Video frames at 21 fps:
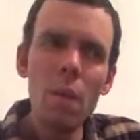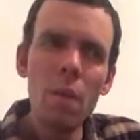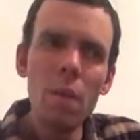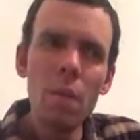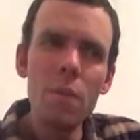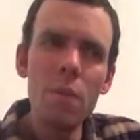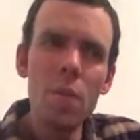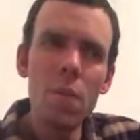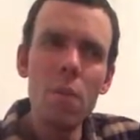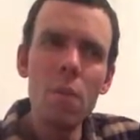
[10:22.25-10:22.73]

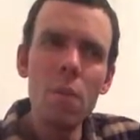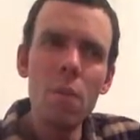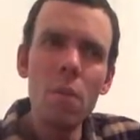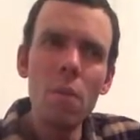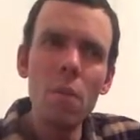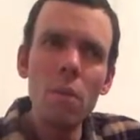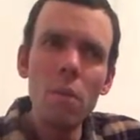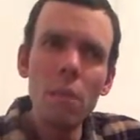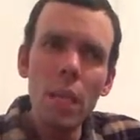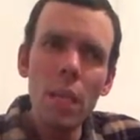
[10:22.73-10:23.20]

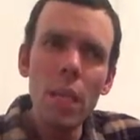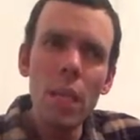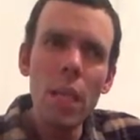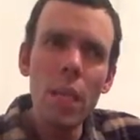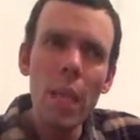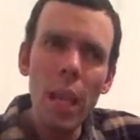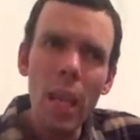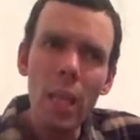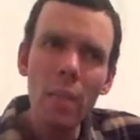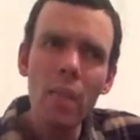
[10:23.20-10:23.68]
So
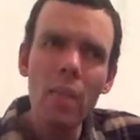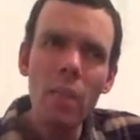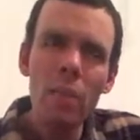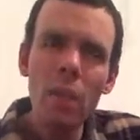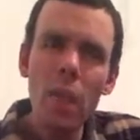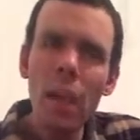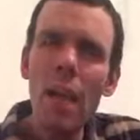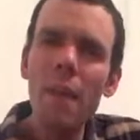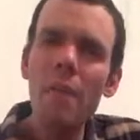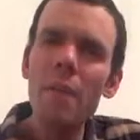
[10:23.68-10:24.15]
it has to
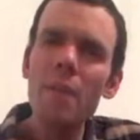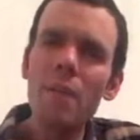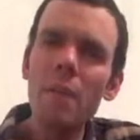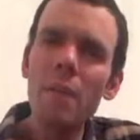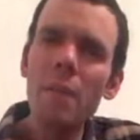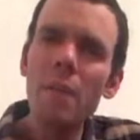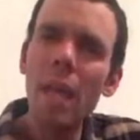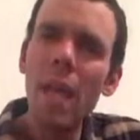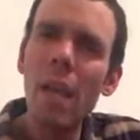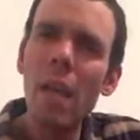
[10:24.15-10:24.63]
have
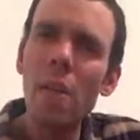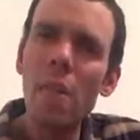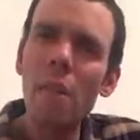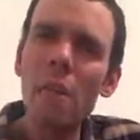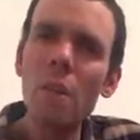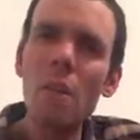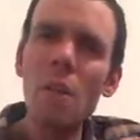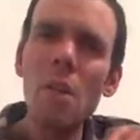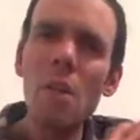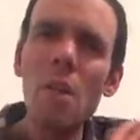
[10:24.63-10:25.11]
some kind of